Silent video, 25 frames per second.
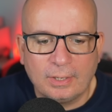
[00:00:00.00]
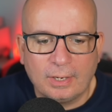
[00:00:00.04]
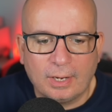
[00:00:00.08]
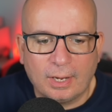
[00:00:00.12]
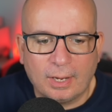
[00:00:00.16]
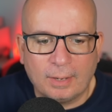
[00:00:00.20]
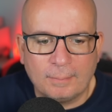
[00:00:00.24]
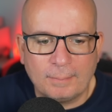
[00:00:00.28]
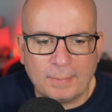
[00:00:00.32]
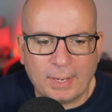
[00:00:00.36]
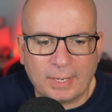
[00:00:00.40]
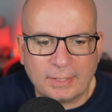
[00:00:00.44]

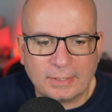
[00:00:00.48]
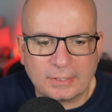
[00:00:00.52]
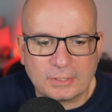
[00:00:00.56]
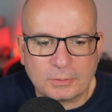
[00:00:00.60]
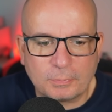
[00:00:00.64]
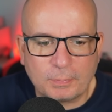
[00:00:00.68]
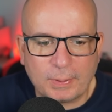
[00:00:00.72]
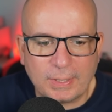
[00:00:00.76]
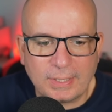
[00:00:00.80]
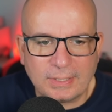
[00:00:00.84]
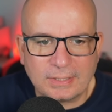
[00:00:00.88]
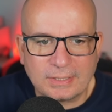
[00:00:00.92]
At its
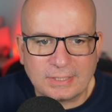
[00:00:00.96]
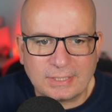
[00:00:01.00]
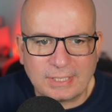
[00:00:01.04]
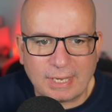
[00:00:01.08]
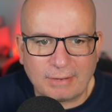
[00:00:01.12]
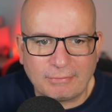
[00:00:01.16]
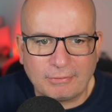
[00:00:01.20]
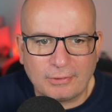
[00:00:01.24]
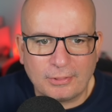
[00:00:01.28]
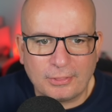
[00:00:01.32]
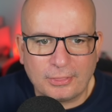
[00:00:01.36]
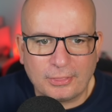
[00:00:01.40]
peak,
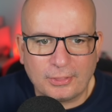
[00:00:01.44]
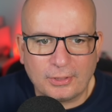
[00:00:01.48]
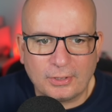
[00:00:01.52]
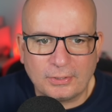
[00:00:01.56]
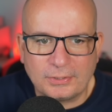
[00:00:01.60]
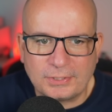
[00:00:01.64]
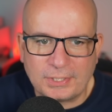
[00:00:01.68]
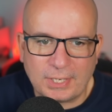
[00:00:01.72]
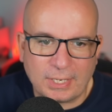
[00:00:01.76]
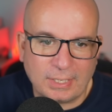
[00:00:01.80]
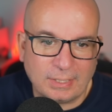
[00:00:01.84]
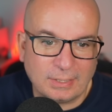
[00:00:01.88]

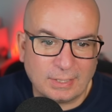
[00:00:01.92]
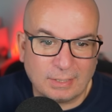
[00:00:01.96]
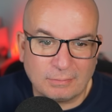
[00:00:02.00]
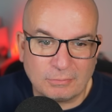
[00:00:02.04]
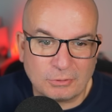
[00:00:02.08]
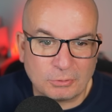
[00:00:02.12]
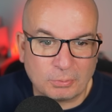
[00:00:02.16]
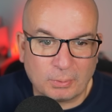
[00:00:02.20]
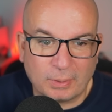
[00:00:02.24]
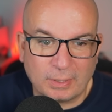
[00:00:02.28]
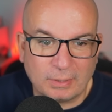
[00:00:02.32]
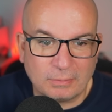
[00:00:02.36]
713. That
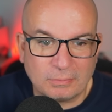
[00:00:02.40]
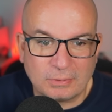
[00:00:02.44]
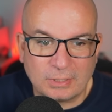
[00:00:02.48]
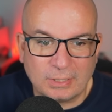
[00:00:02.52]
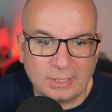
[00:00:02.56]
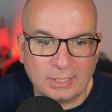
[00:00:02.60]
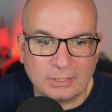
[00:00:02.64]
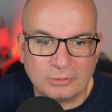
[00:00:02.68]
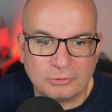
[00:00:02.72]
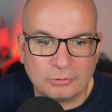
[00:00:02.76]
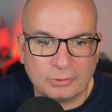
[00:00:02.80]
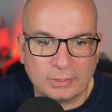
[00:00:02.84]
was when it was
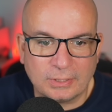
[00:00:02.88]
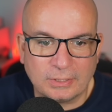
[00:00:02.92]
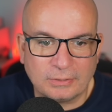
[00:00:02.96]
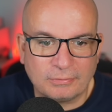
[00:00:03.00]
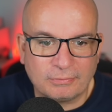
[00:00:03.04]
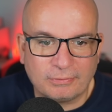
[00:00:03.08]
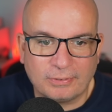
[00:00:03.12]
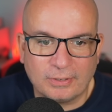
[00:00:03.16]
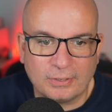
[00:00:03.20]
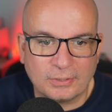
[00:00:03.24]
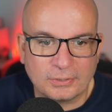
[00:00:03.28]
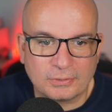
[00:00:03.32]
literally
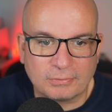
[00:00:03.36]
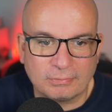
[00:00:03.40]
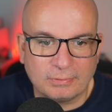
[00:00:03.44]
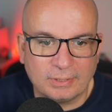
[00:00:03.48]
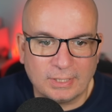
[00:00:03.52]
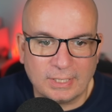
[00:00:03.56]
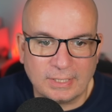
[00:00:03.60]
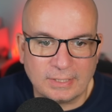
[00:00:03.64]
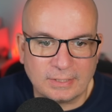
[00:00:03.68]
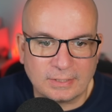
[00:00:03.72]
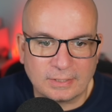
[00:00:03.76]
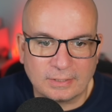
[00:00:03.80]
first
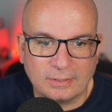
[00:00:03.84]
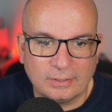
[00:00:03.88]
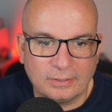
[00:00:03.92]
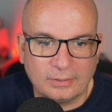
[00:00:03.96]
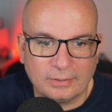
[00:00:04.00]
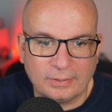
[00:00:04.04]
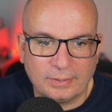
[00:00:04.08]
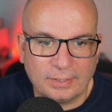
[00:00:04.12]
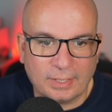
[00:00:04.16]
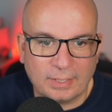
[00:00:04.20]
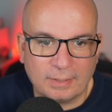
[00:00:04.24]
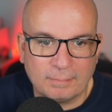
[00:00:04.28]
released. Look,
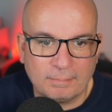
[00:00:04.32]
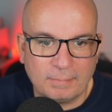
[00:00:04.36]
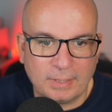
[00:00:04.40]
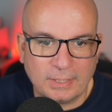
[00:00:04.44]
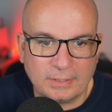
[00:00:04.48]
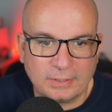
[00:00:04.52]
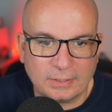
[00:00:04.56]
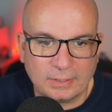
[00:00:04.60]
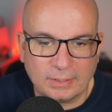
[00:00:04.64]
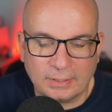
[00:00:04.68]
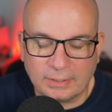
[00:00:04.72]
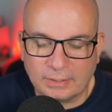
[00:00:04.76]
and they
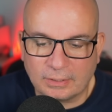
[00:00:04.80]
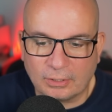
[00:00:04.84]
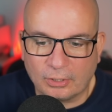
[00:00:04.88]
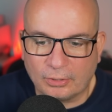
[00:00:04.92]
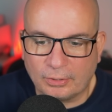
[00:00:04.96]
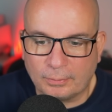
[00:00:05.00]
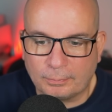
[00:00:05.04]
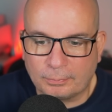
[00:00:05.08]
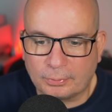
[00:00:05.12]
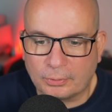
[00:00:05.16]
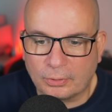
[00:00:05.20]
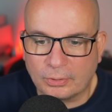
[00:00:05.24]
immediately cut
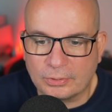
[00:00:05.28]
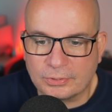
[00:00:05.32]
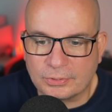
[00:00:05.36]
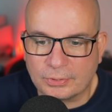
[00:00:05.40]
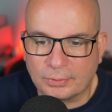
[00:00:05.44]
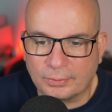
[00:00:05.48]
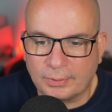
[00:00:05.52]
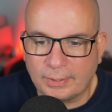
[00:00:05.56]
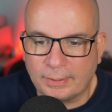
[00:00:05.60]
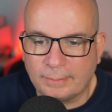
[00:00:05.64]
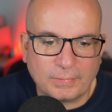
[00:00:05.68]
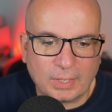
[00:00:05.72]
the price
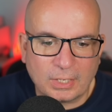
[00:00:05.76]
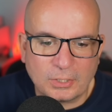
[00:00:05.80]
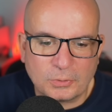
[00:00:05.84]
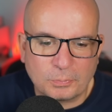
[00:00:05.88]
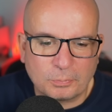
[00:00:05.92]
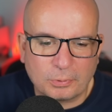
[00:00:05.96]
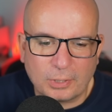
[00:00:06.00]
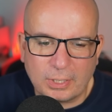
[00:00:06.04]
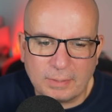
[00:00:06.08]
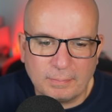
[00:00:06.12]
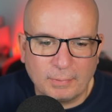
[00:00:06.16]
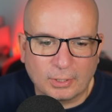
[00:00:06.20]
on it. It's
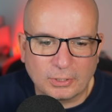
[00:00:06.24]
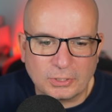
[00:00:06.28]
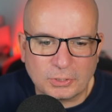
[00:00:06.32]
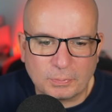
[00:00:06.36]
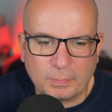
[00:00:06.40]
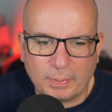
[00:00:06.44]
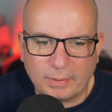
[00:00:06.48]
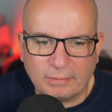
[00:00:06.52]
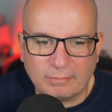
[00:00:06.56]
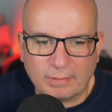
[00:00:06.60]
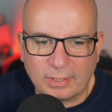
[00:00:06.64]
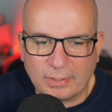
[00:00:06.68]
pretty much
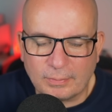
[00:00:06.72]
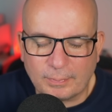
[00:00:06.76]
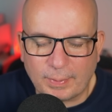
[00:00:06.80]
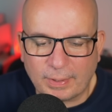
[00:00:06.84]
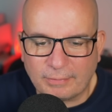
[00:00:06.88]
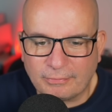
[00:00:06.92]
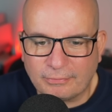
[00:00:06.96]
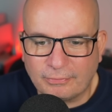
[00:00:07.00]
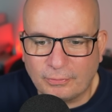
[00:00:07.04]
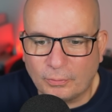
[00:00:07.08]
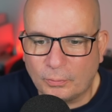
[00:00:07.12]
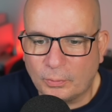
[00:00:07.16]
been around about
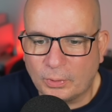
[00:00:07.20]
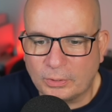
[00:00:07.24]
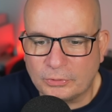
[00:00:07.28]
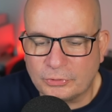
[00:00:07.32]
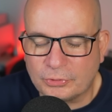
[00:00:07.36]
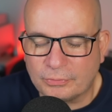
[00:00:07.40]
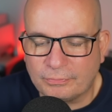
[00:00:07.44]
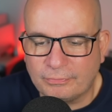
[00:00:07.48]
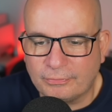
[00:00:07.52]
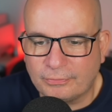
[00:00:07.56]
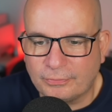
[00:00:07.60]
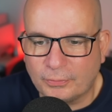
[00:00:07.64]

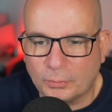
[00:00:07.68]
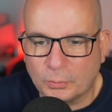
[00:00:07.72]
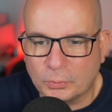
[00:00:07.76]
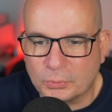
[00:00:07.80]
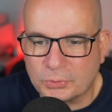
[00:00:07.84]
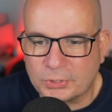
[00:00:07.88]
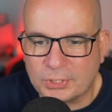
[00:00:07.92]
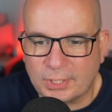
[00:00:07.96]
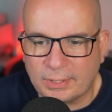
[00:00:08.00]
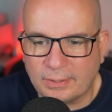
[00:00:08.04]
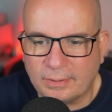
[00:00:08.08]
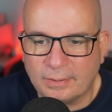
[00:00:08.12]

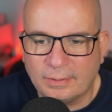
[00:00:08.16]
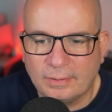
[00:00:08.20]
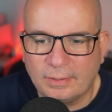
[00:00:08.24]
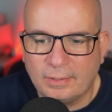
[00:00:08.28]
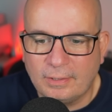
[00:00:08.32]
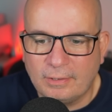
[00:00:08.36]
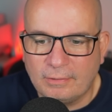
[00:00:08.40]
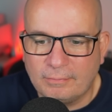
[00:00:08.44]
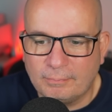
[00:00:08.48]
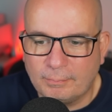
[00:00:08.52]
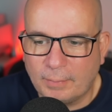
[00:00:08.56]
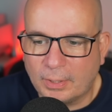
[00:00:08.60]
440
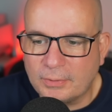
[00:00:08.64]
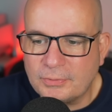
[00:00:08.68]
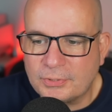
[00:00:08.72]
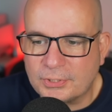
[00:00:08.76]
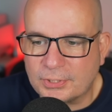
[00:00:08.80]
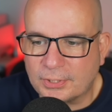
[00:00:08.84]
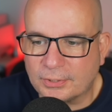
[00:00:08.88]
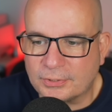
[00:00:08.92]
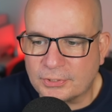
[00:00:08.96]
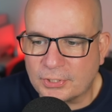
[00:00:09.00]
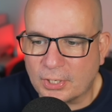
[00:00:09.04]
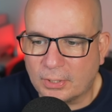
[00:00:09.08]
most of
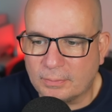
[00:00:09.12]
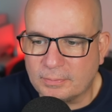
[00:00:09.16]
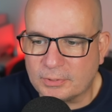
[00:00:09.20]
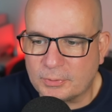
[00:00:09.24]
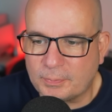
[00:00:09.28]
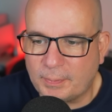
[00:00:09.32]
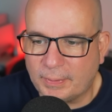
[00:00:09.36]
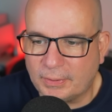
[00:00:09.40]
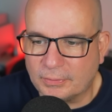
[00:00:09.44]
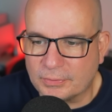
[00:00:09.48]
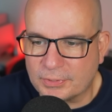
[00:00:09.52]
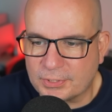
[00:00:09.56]
the time it's
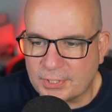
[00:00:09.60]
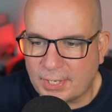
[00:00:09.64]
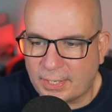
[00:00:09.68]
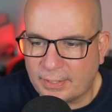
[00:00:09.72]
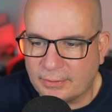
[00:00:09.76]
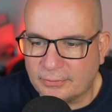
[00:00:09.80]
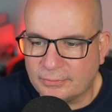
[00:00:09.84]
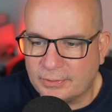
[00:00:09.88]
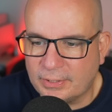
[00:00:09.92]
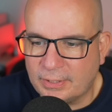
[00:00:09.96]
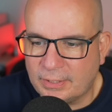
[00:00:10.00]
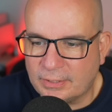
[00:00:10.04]
been on
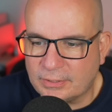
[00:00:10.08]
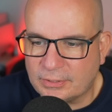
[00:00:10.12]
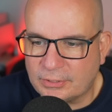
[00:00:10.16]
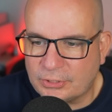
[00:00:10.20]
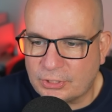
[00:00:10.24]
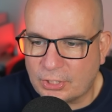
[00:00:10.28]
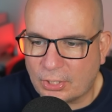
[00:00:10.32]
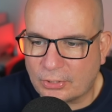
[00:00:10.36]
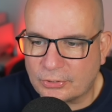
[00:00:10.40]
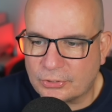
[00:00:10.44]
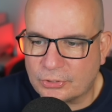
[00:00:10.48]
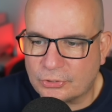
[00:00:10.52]
sale, and it
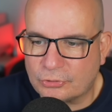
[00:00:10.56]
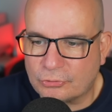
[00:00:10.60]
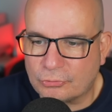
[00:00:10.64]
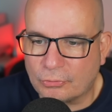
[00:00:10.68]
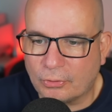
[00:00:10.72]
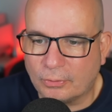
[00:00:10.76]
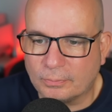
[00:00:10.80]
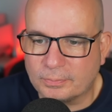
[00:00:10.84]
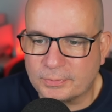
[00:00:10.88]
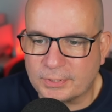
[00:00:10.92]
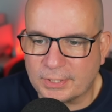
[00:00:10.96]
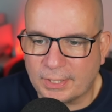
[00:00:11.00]
just
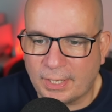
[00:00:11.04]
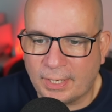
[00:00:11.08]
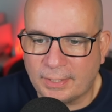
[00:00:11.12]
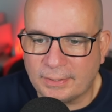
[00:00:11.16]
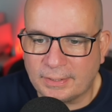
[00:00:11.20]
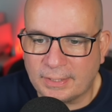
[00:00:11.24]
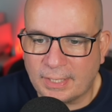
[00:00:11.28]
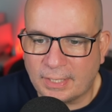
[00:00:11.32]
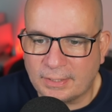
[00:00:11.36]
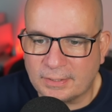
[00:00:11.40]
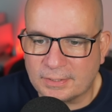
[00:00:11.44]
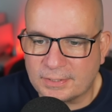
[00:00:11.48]
dropped at
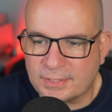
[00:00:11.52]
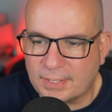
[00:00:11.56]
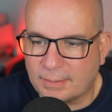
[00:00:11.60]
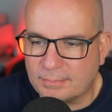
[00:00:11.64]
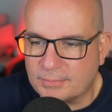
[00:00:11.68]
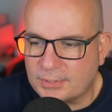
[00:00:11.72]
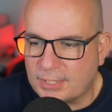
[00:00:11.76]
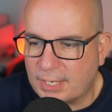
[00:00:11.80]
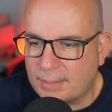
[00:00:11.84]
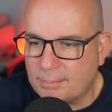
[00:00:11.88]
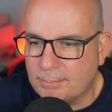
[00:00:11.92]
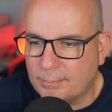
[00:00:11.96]
the end of
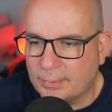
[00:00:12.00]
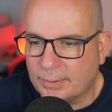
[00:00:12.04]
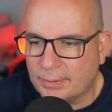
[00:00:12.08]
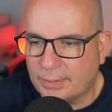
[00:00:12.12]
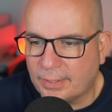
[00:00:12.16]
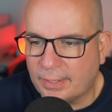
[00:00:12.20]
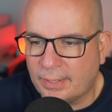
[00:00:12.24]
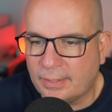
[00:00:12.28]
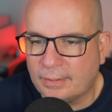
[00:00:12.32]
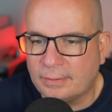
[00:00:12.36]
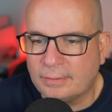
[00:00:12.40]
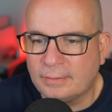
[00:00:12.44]
September
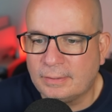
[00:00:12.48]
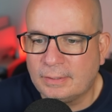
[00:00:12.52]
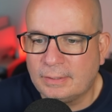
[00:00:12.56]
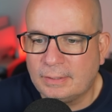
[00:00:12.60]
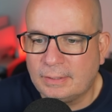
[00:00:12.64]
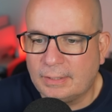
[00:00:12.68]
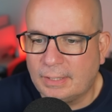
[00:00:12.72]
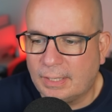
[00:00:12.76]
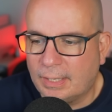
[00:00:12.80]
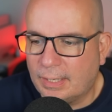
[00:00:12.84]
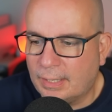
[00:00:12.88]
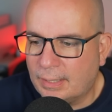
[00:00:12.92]
there
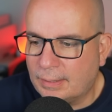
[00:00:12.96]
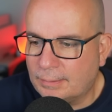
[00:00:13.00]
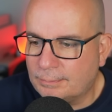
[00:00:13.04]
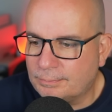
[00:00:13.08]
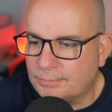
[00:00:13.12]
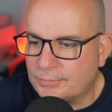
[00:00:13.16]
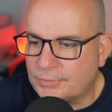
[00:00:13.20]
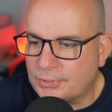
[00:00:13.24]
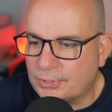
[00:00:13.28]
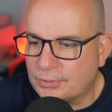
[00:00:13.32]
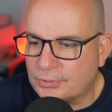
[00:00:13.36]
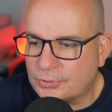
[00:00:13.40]

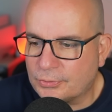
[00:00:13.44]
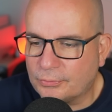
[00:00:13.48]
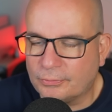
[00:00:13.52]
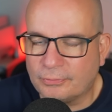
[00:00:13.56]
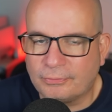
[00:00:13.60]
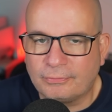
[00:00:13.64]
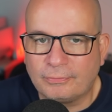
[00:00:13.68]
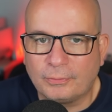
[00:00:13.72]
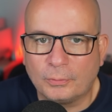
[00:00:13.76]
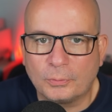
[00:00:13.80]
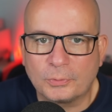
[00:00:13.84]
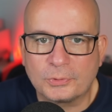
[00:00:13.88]
to sort of
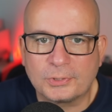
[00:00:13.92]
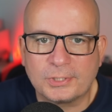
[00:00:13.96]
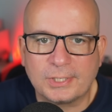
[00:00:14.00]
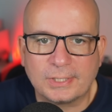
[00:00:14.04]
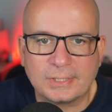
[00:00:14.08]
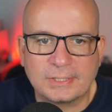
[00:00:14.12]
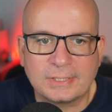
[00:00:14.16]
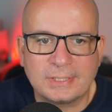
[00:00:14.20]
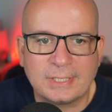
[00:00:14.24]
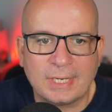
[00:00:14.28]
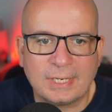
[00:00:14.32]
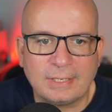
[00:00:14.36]

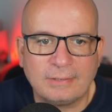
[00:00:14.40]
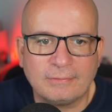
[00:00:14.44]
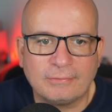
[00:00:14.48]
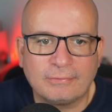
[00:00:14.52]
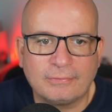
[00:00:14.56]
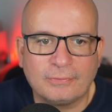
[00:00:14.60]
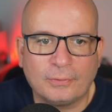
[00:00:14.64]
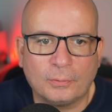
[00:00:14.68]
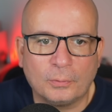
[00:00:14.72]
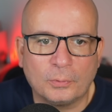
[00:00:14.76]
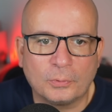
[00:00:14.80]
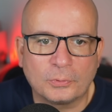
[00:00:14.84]
416,
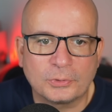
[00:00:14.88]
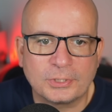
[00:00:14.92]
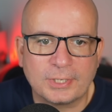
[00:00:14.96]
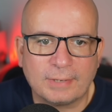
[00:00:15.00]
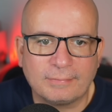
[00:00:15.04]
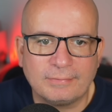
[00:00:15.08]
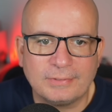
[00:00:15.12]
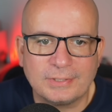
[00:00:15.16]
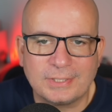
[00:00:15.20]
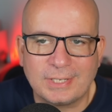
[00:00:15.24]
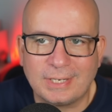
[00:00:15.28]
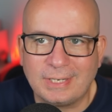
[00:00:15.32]

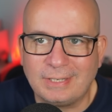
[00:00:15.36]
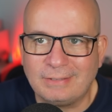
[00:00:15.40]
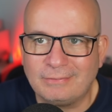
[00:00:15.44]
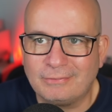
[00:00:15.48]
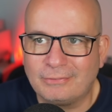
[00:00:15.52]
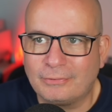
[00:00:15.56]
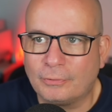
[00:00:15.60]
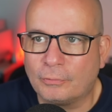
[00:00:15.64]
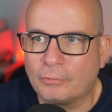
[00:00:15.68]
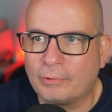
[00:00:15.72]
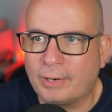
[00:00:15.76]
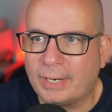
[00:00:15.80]
417,
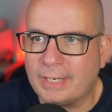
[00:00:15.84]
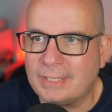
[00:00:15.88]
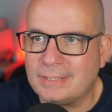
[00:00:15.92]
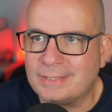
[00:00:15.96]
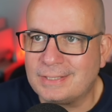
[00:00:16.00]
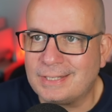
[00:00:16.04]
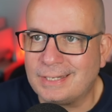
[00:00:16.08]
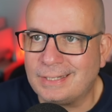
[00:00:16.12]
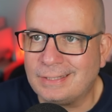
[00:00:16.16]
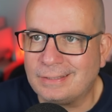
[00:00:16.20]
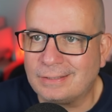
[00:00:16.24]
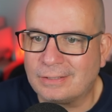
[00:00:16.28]

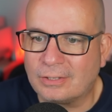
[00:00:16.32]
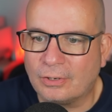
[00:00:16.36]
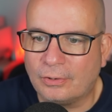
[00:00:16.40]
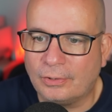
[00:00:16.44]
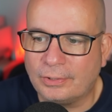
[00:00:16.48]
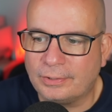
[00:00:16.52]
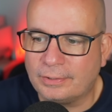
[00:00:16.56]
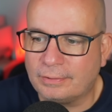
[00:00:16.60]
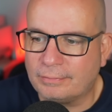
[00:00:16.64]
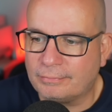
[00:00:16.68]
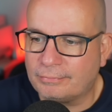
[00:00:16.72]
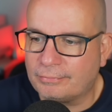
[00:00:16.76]
418
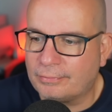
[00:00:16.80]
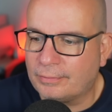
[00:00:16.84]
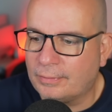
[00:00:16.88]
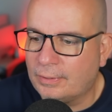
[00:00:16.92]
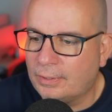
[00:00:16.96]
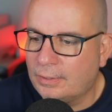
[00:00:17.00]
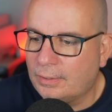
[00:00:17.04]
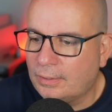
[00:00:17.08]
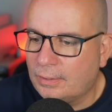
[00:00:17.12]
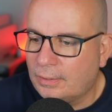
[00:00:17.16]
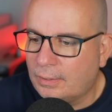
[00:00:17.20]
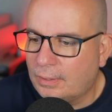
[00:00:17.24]
kind of
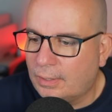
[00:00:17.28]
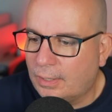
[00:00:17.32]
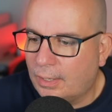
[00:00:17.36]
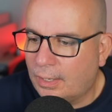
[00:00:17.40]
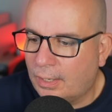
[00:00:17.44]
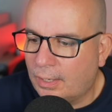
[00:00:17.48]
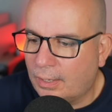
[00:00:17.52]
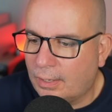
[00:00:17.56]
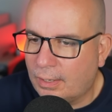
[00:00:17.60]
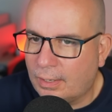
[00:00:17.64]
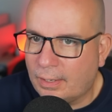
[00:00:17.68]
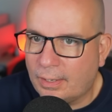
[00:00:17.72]

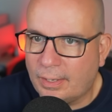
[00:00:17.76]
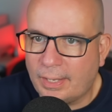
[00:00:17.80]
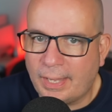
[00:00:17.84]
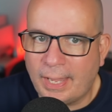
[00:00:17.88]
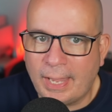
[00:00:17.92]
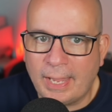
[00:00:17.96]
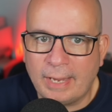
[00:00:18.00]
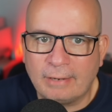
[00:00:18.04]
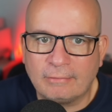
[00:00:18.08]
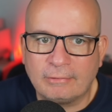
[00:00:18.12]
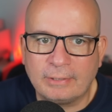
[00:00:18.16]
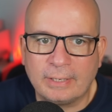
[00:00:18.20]

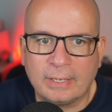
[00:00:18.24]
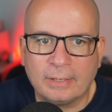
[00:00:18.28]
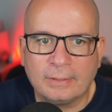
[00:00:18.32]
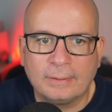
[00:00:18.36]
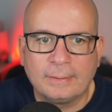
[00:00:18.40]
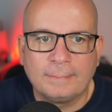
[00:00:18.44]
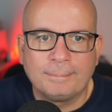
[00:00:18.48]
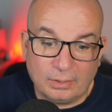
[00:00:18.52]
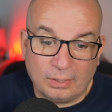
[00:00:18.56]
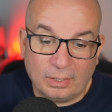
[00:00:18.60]
area.